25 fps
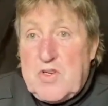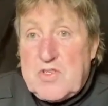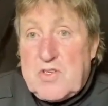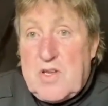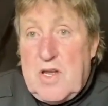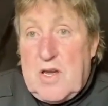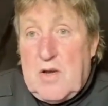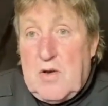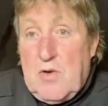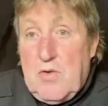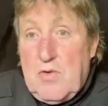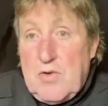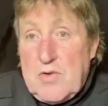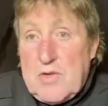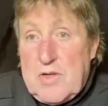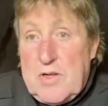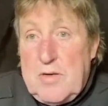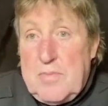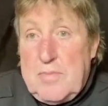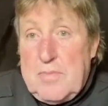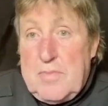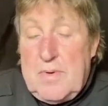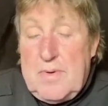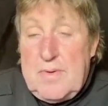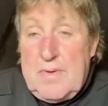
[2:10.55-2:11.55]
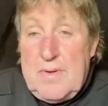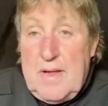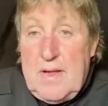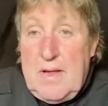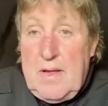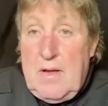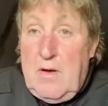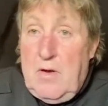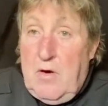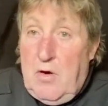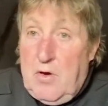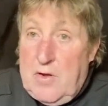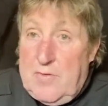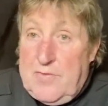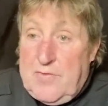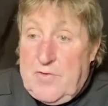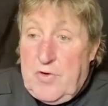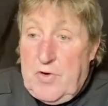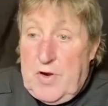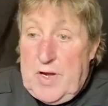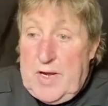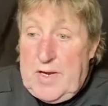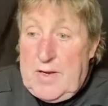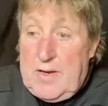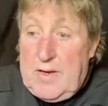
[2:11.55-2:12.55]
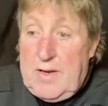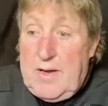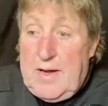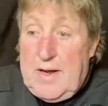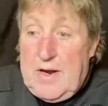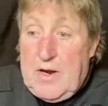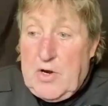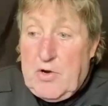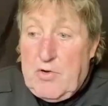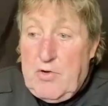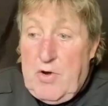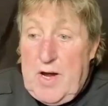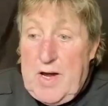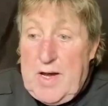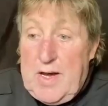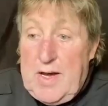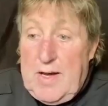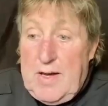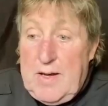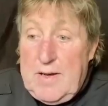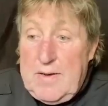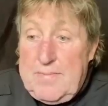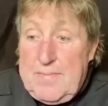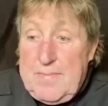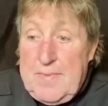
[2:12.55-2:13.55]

as they called them, olive green and grey.